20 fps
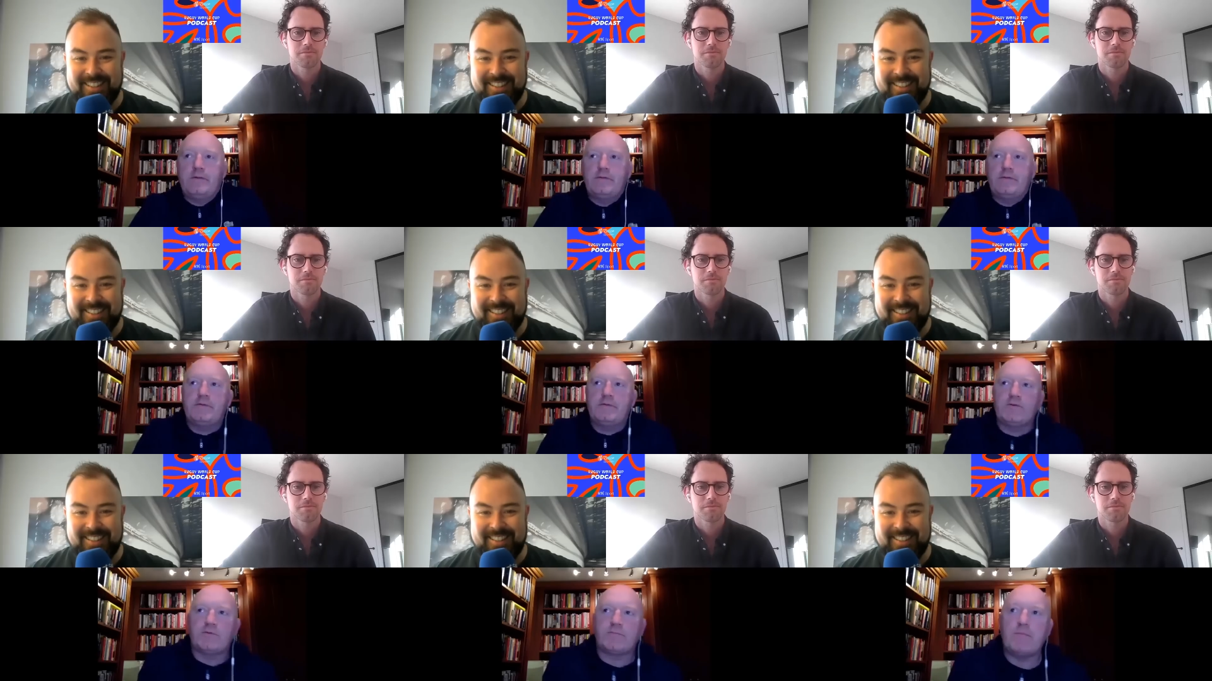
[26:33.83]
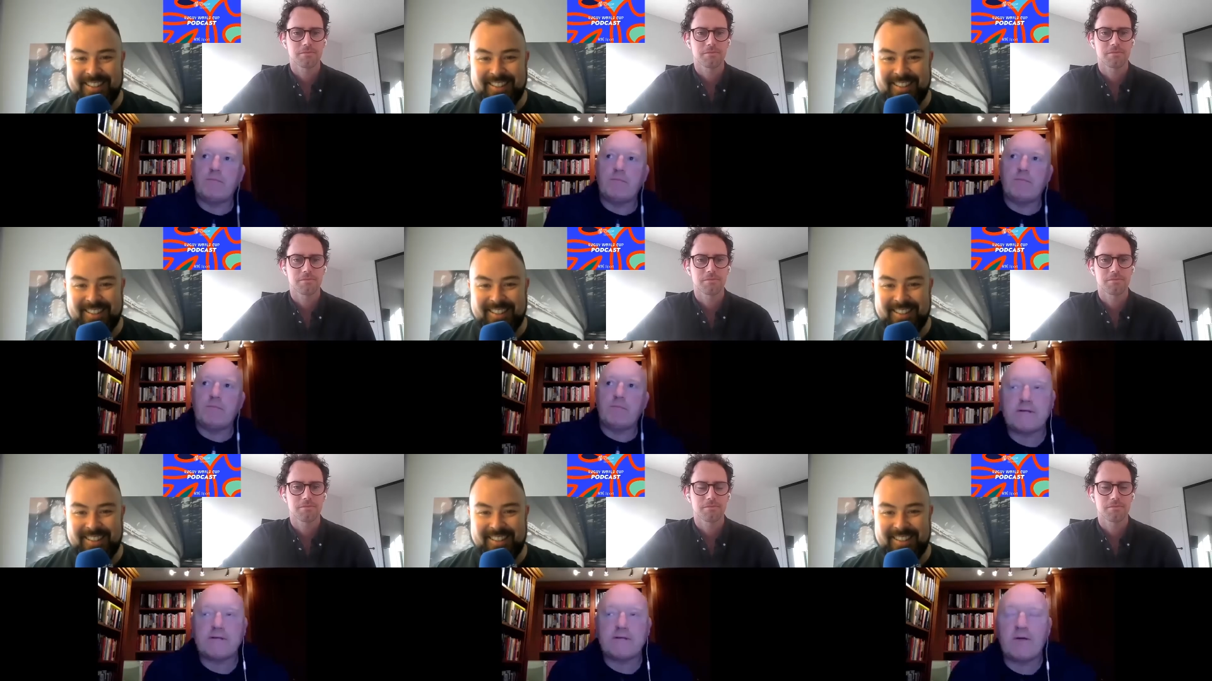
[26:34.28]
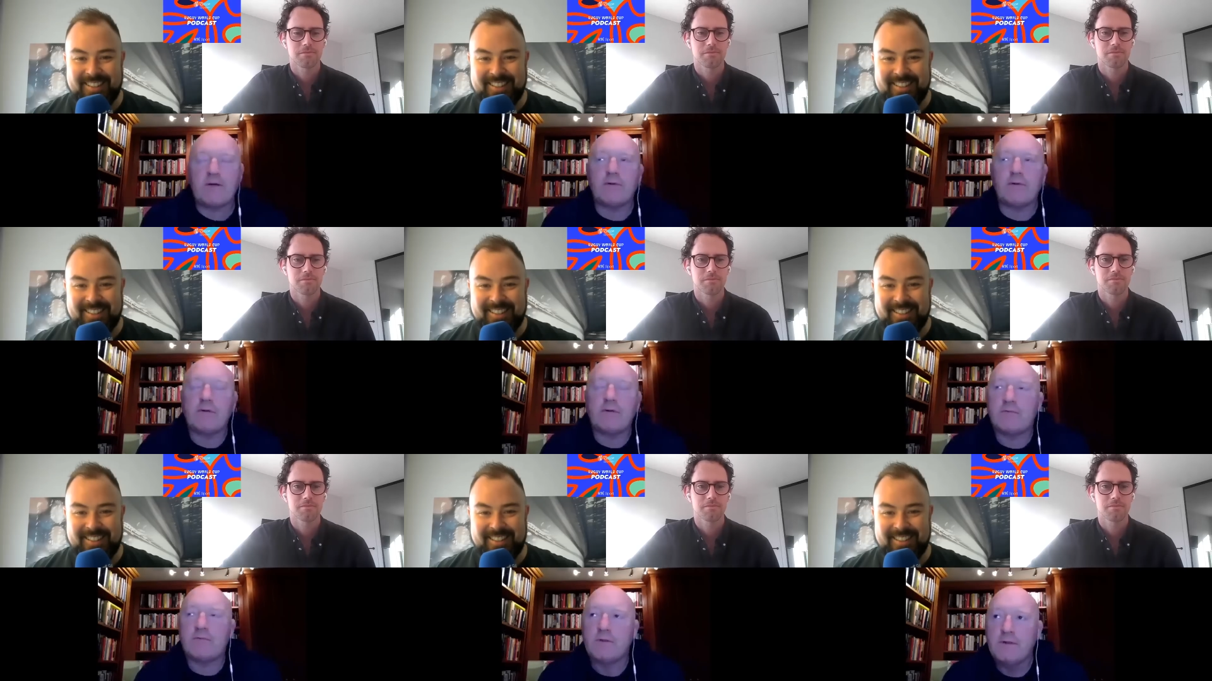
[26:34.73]
Speaker 1: just meltdown.
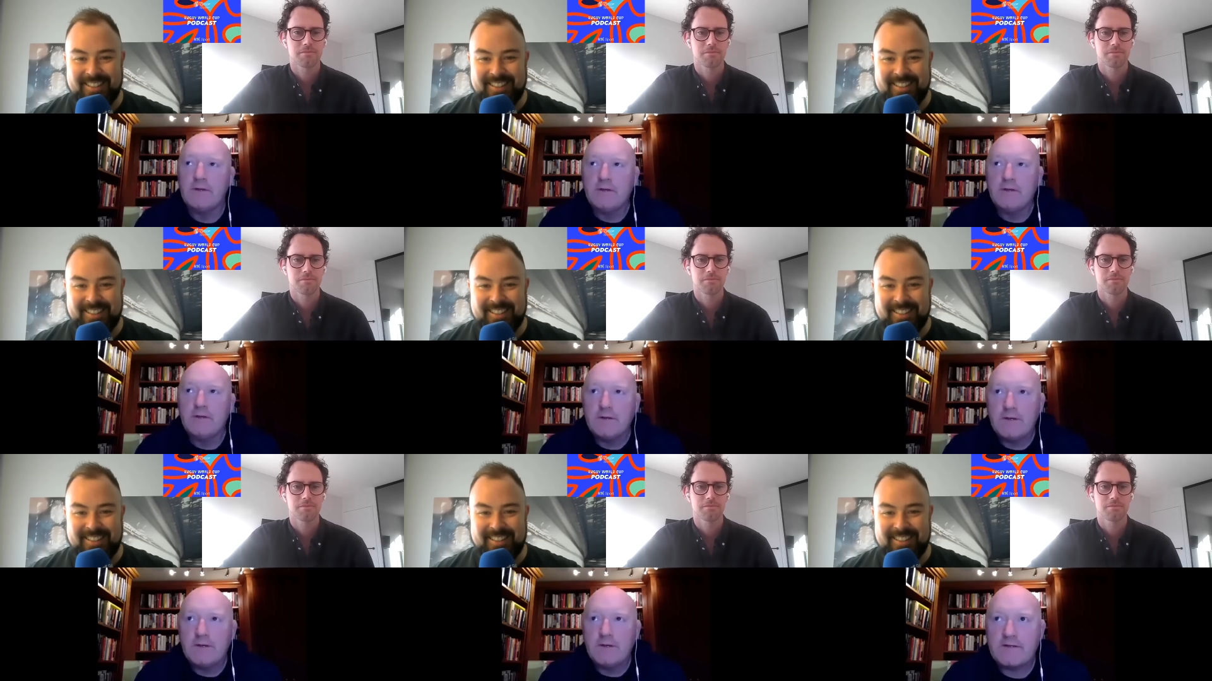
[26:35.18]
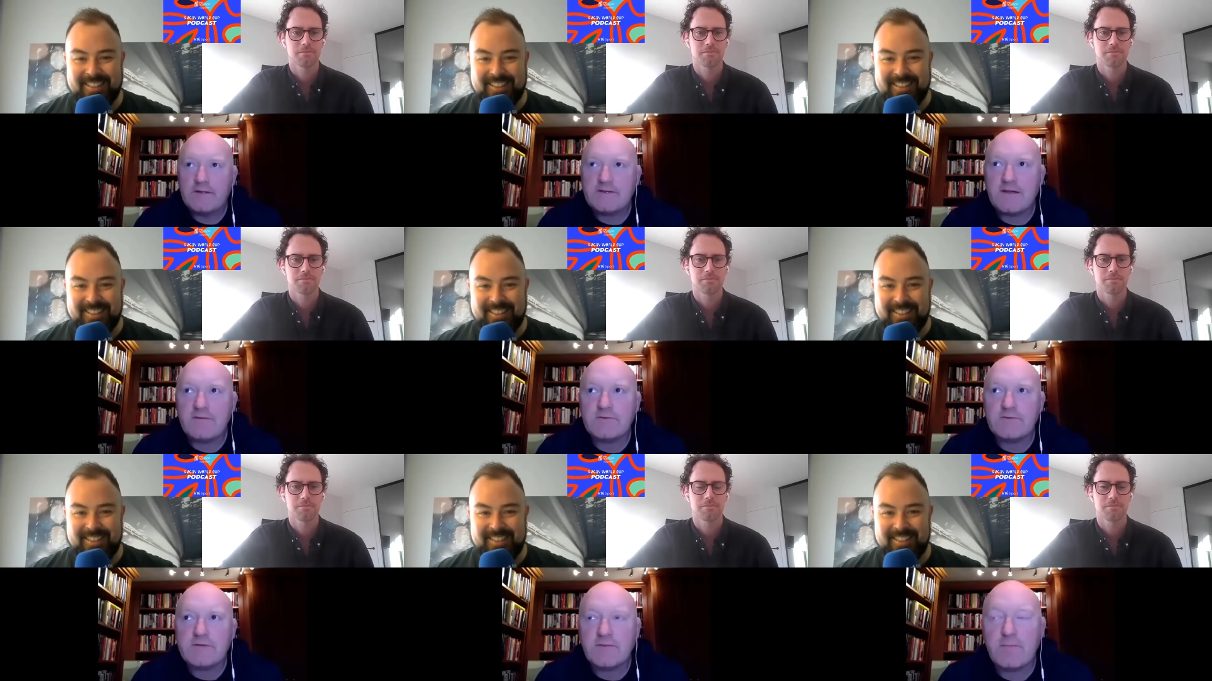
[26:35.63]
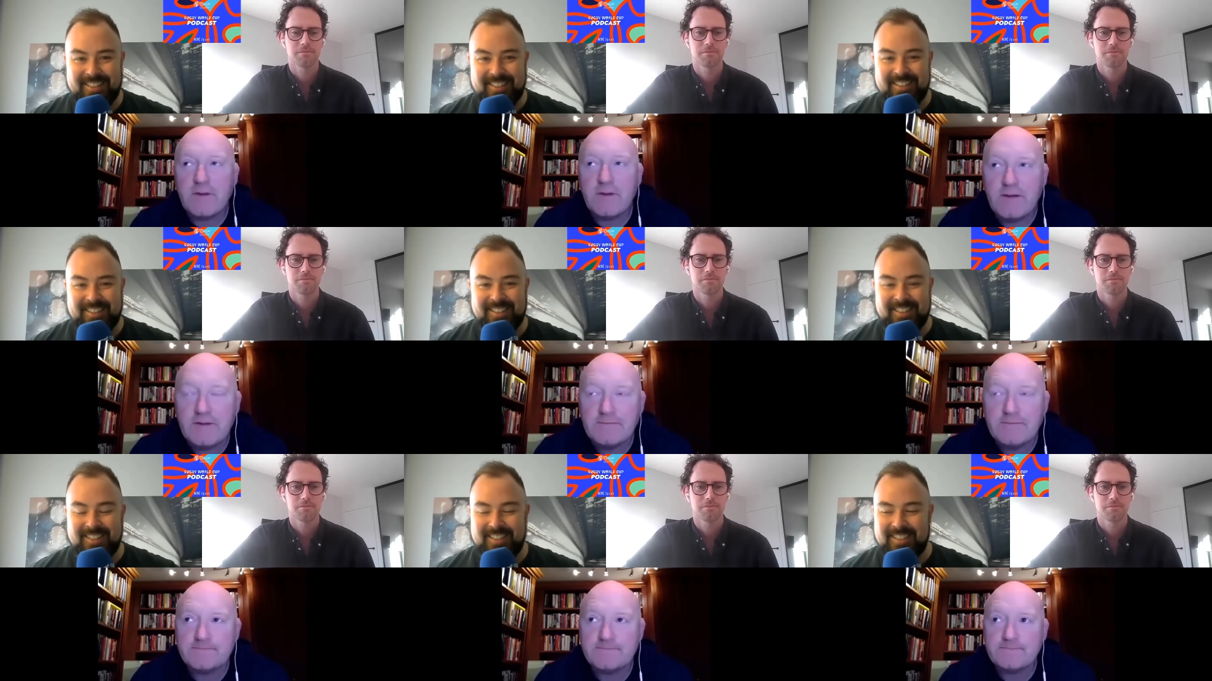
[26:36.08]
But it, it seems to
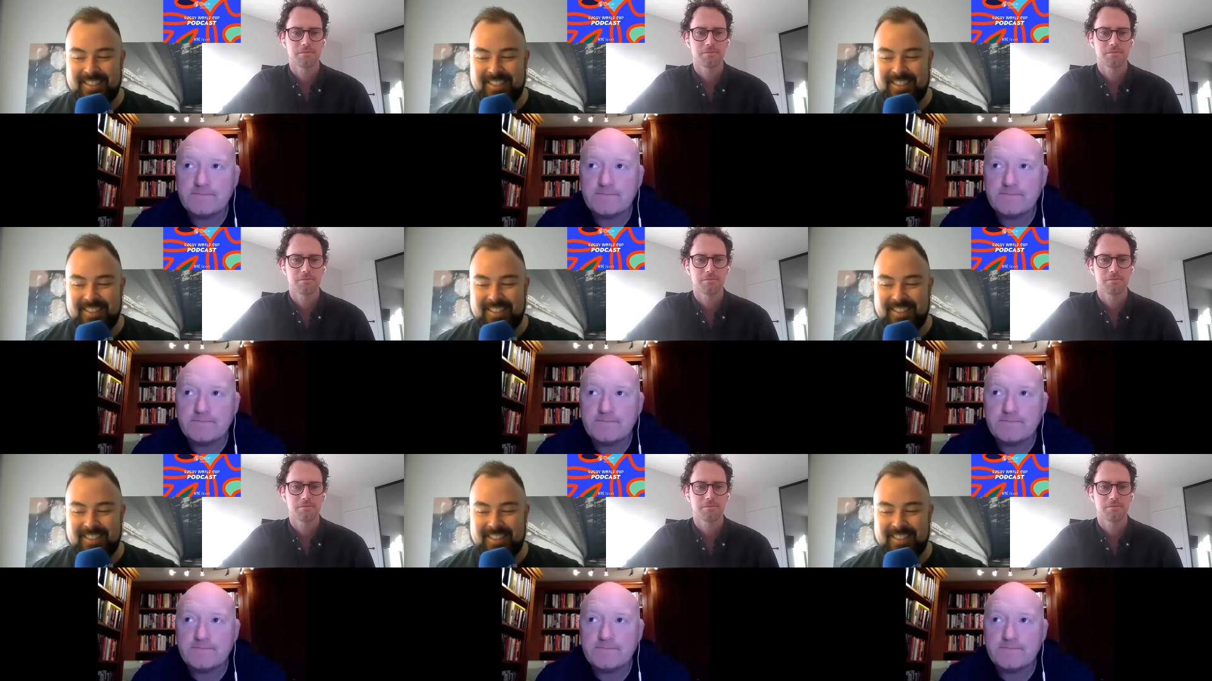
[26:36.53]
be,